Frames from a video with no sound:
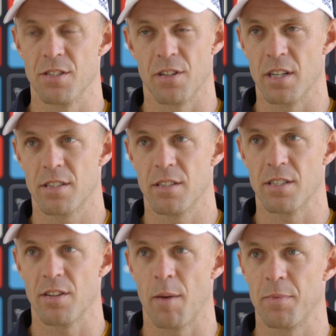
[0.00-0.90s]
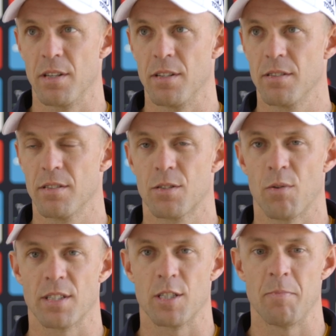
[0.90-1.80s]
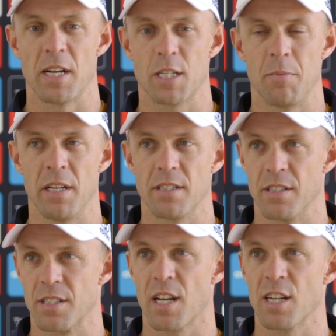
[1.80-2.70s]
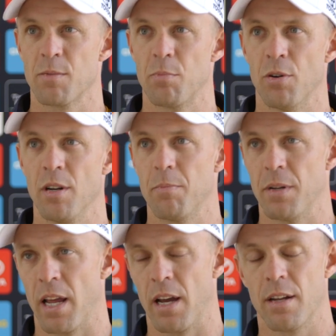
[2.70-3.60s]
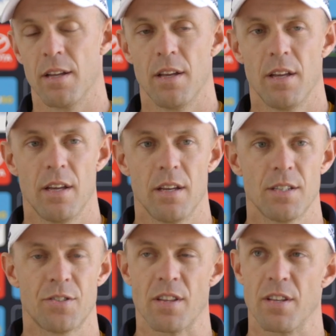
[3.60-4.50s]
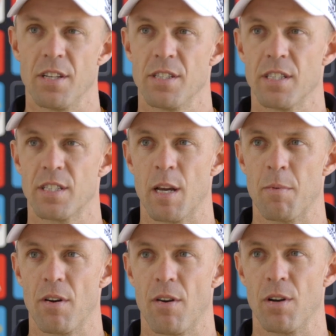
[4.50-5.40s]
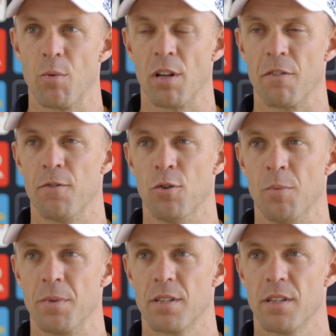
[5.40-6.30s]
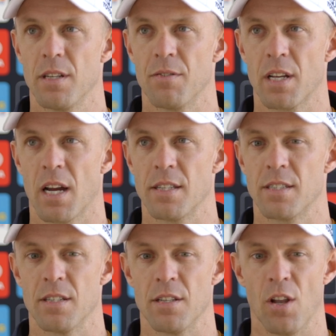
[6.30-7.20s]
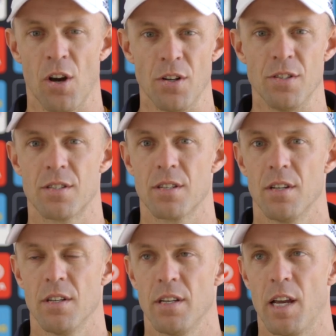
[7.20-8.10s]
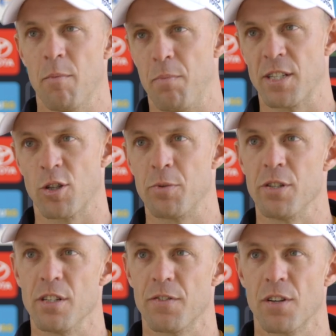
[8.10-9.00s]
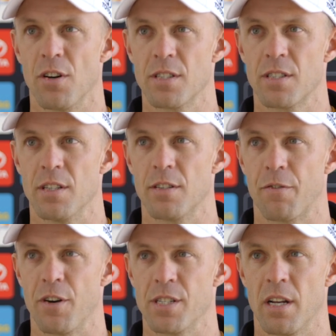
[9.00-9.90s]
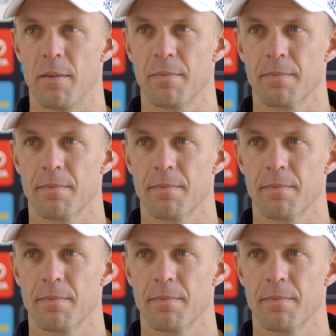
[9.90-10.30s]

is not necessarily up to, to us as match committee. It's a discussion point, but our strength conditioning team are, are really well informed in regards to loads and best opportunities for guys to, to freshen up.